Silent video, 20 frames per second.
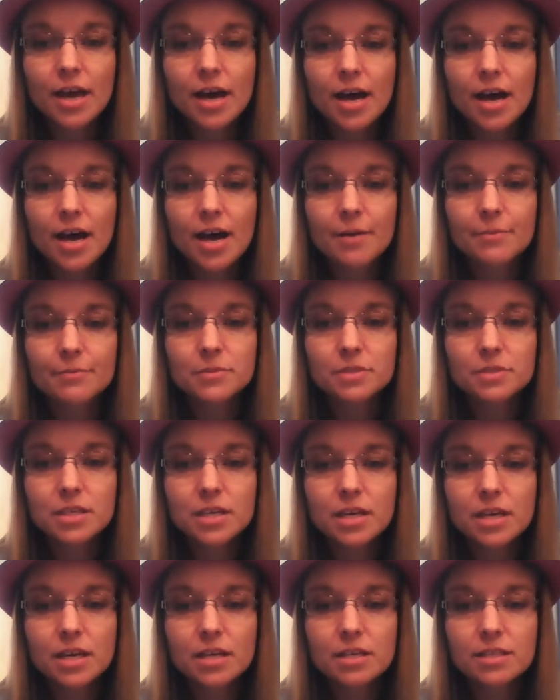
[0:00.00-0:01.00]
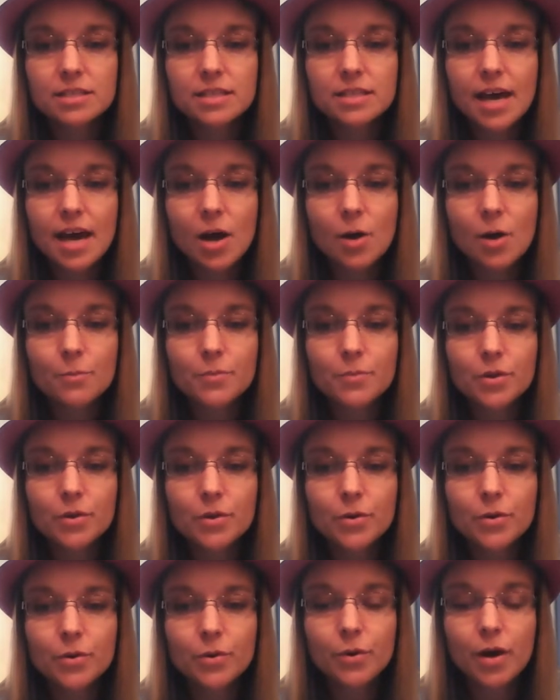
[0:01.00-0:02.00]
to help
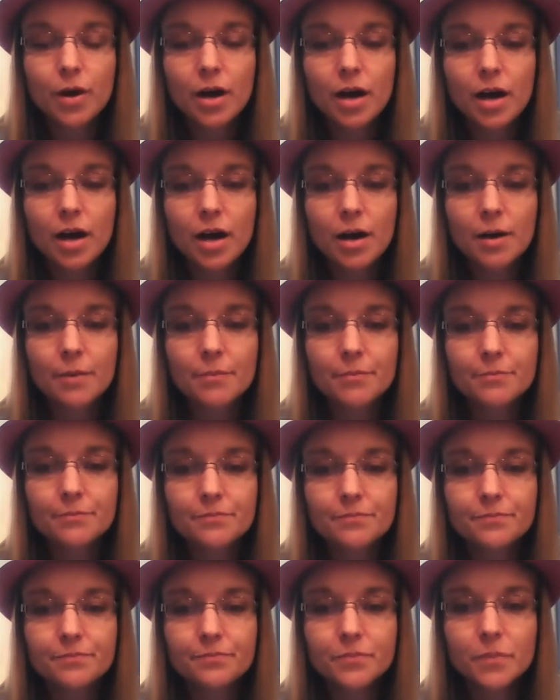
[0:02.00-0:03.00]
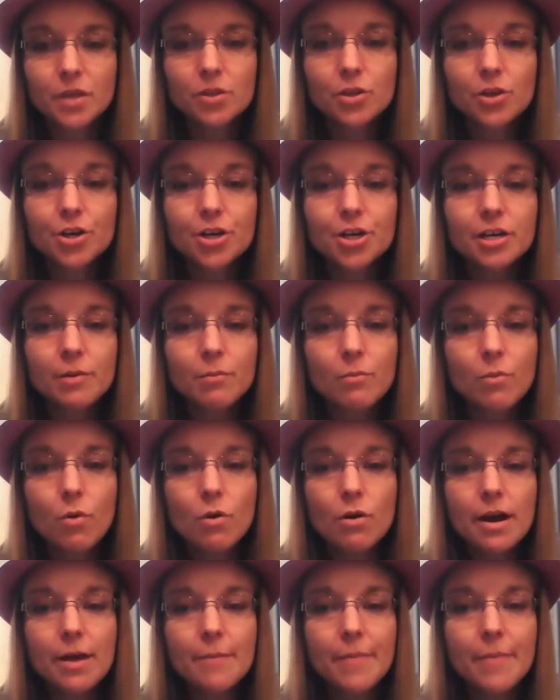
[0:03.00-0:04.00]
you learn
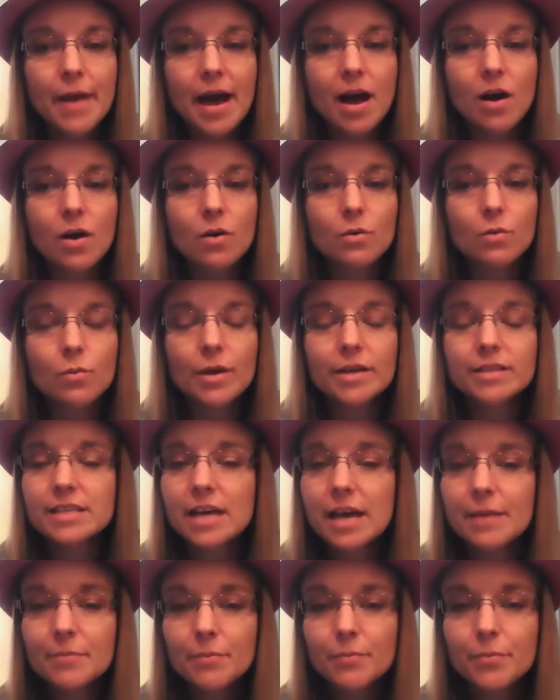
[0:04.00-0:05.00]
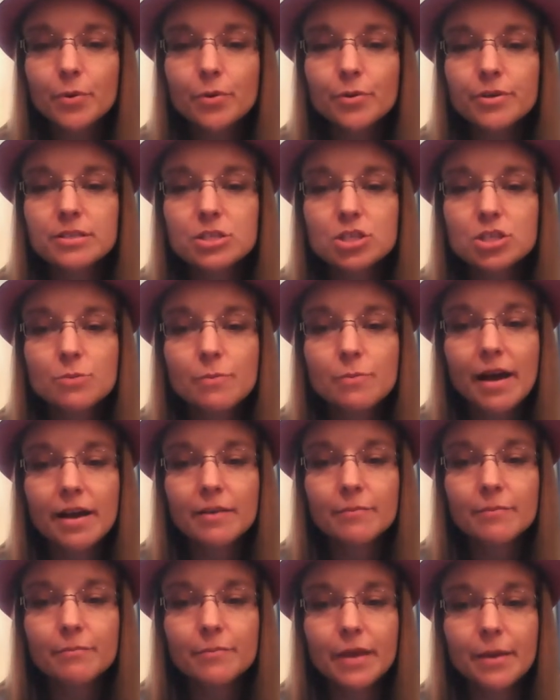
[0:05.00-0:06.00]
more about what type of bullies you
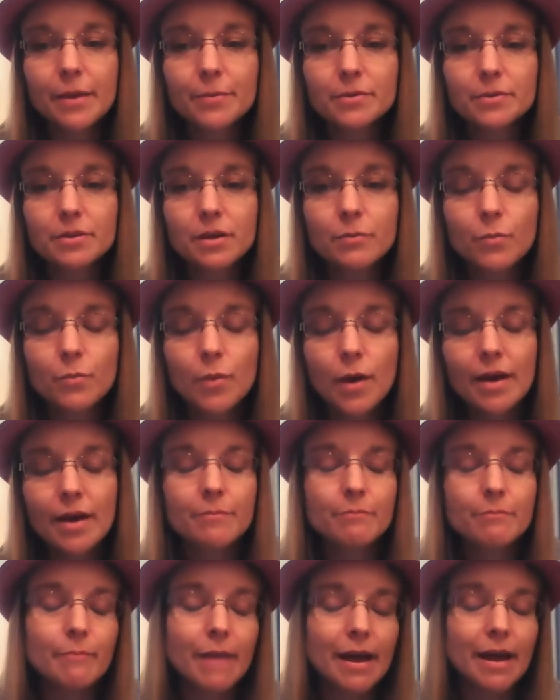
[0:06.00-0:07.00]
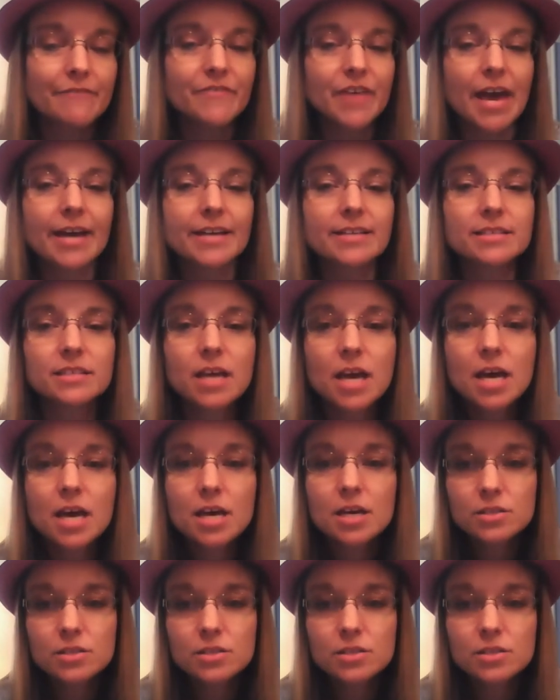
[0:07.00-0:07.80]
might face.